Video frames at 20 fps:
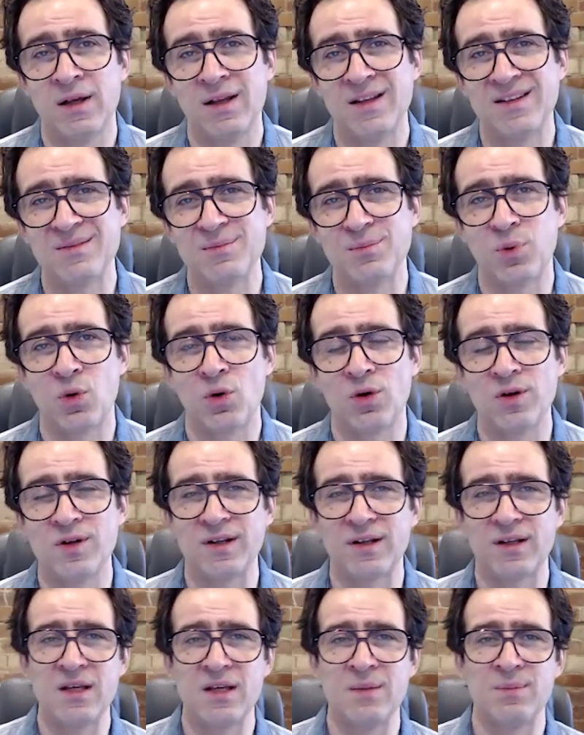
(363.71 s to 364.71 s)
It's important
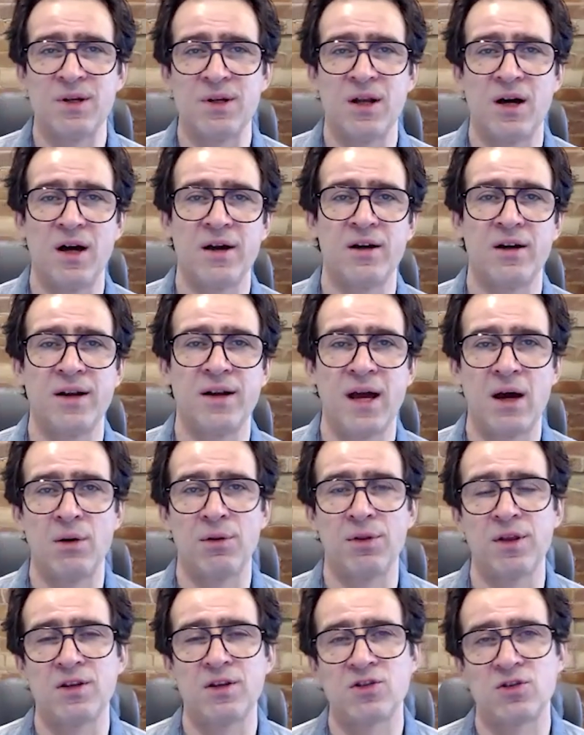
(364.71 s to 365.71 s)
to keep an eye on how
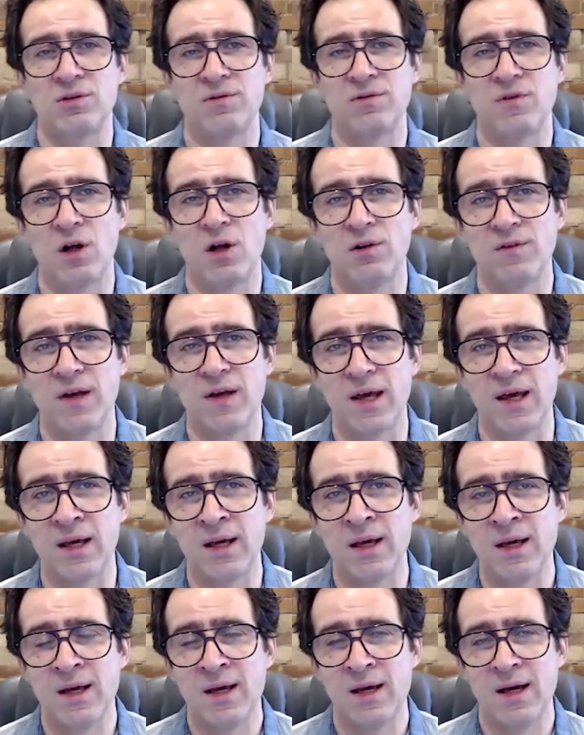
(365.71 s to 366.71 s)
things are evolving
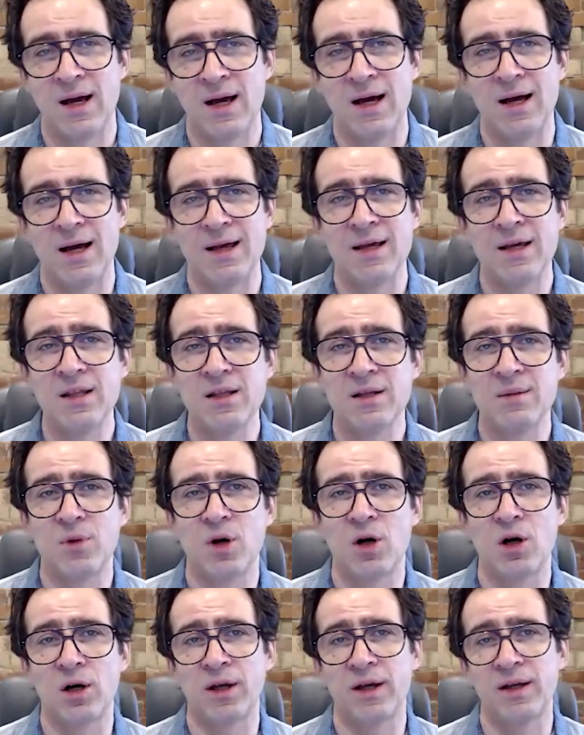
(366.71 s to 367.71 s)
in the
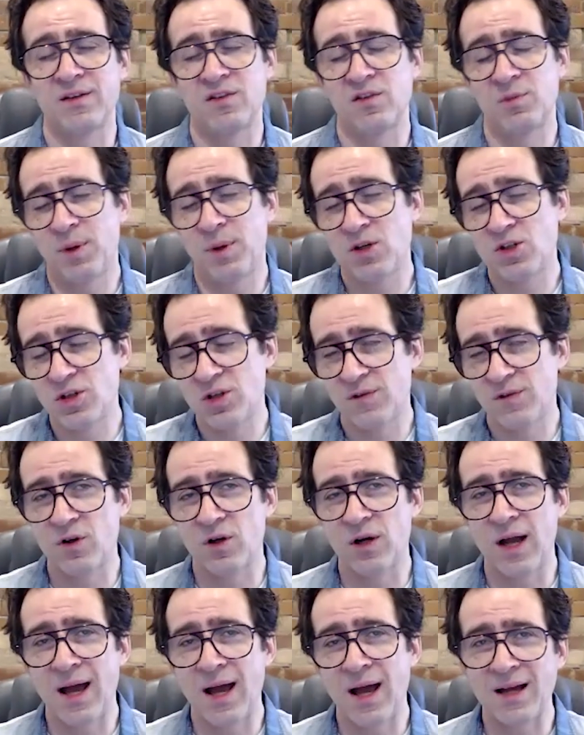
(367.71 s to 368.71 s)
market, especially if
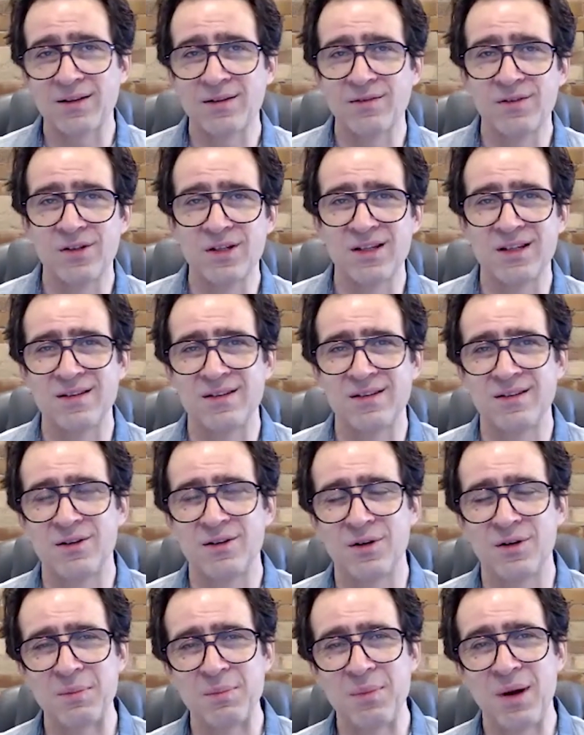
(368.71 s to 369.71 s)
you're actively
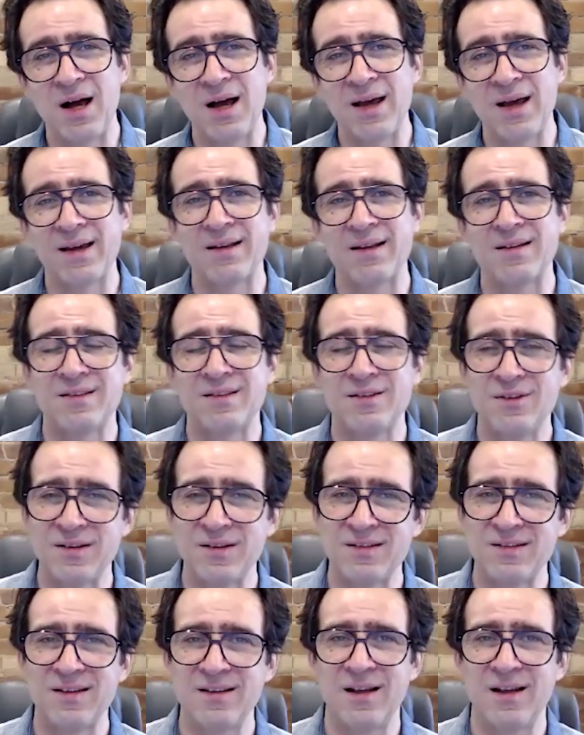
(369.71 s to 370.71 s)
considering buying, considering
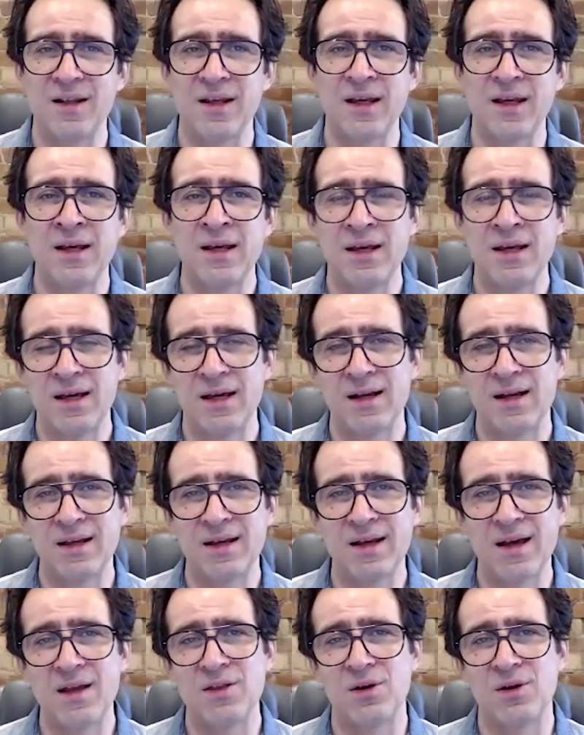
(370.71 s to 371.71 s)
selling. And
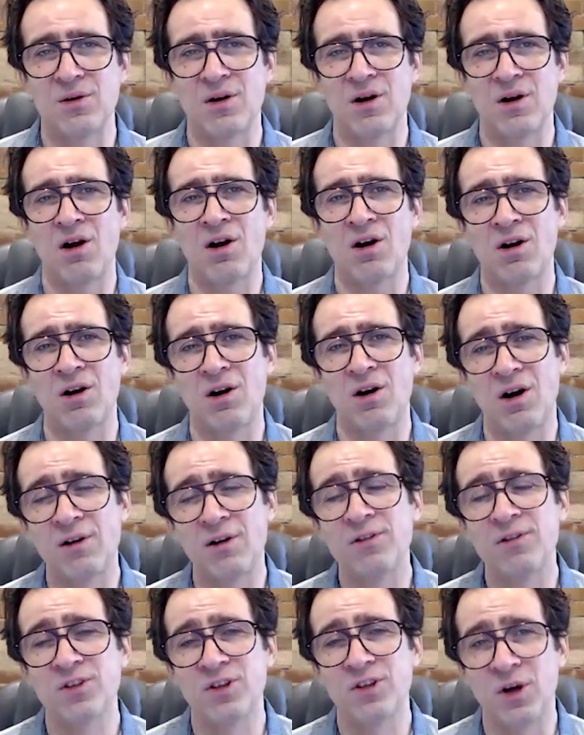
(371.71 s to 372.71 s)
again, there are
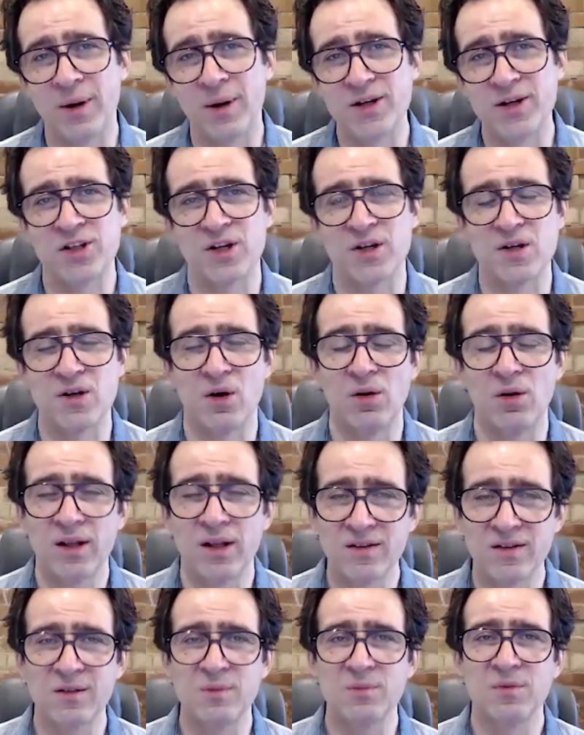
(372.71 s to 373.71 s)
also, I should note,
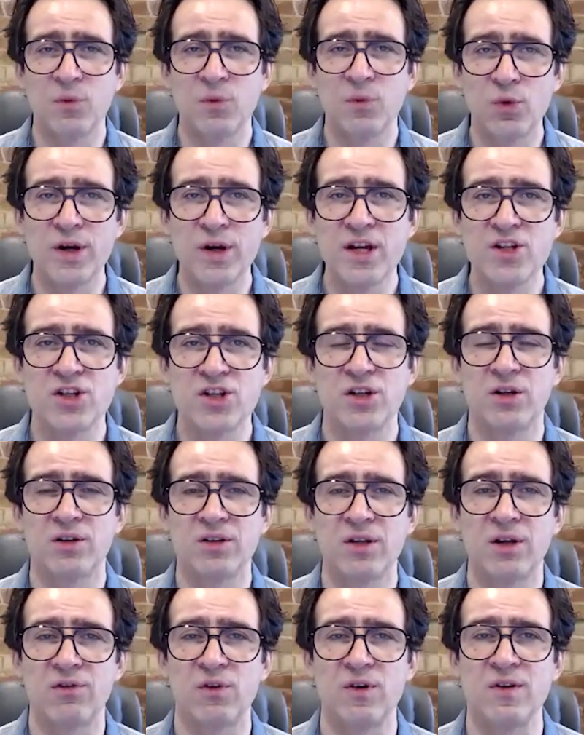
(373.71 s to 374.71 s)
like some regional
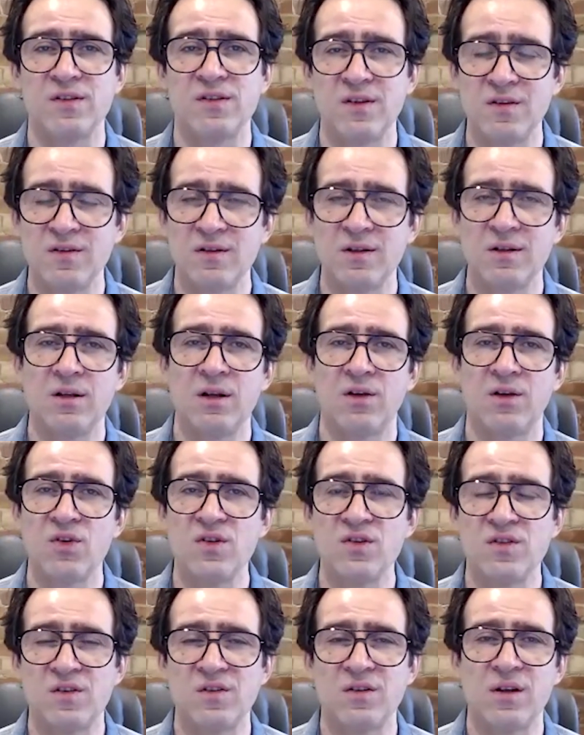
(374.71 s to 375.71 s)
differences and
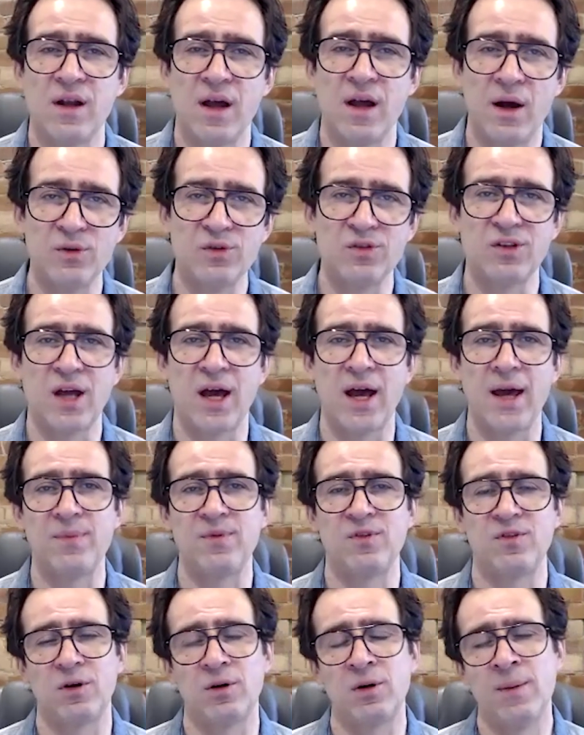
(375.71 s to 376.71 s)
differences in house
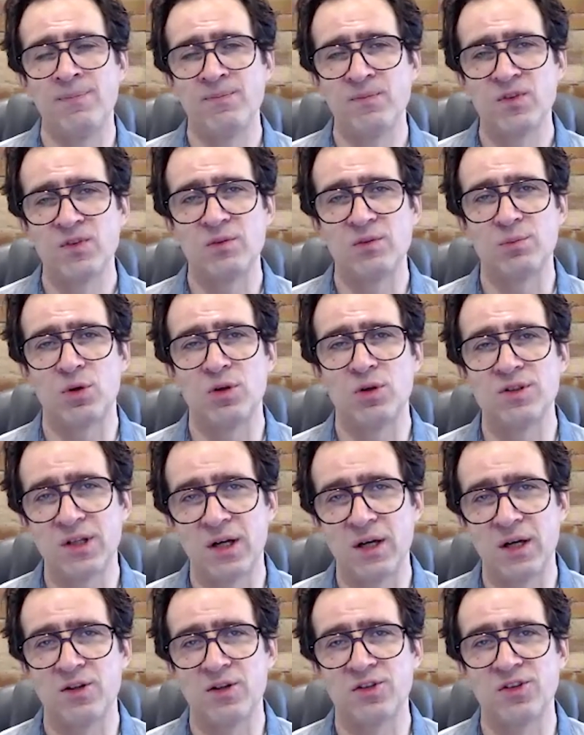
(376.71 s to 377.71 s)
types. So it's important
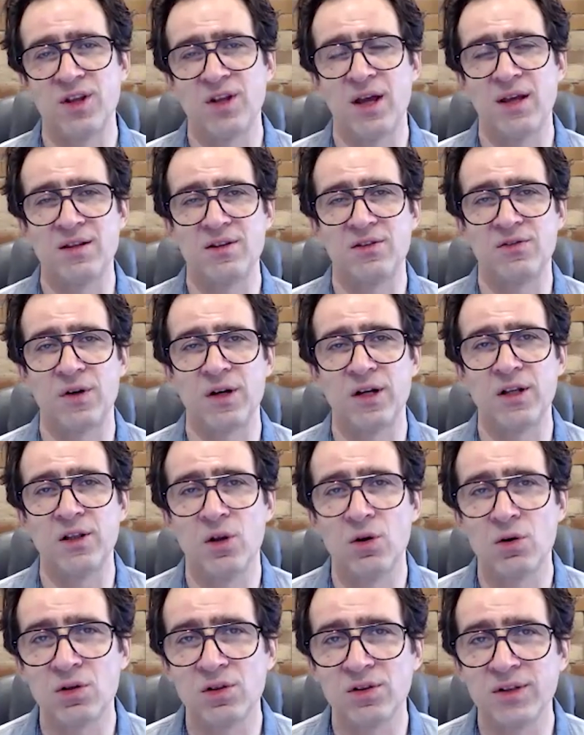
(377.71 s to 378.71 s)
to understand these very
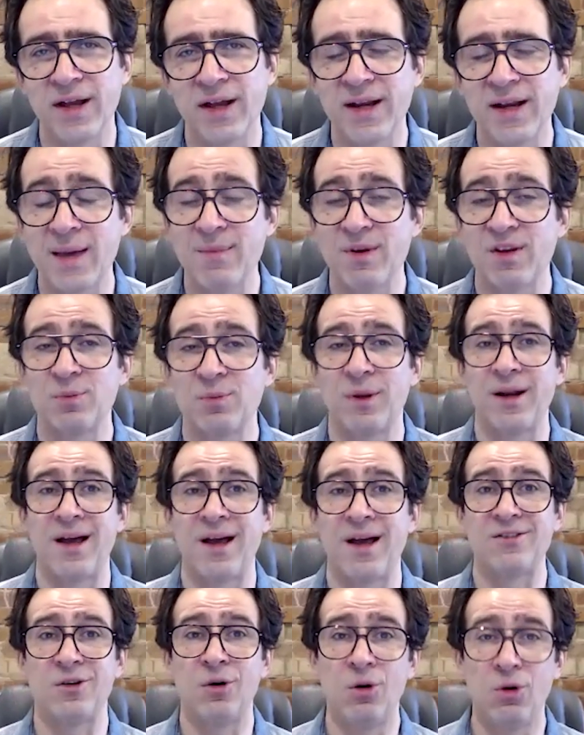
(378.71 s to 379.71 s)
local dynamics. But
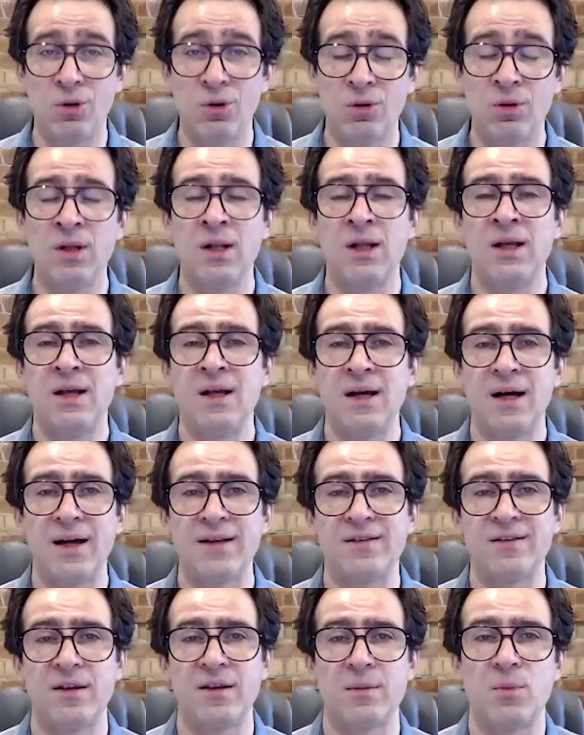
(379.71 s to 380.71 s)
as a whole,
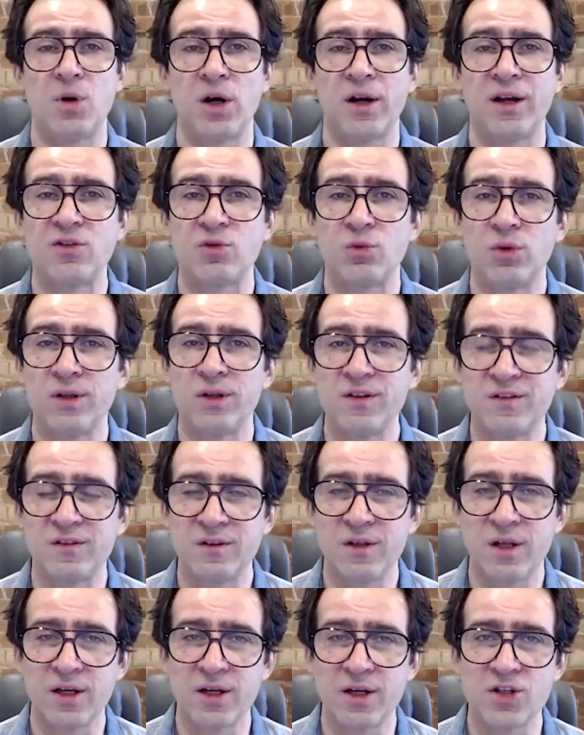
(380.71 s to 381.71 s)
I'd say the market's really
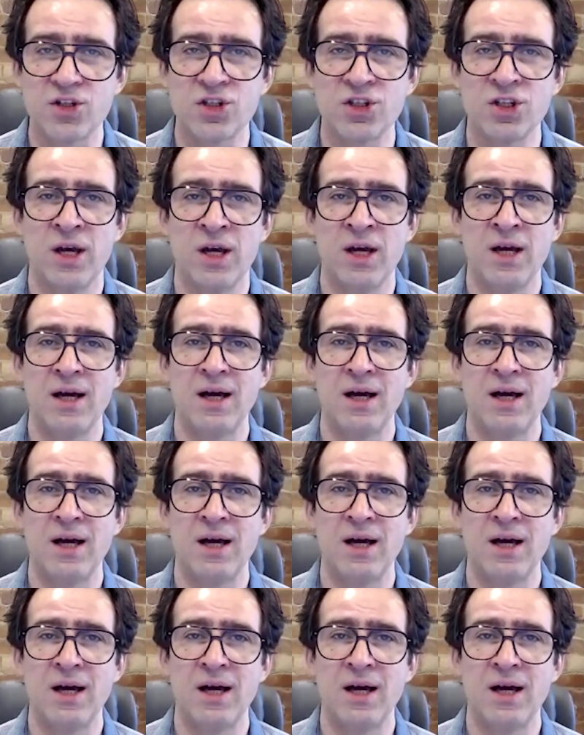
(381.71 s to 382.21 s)
sluggish.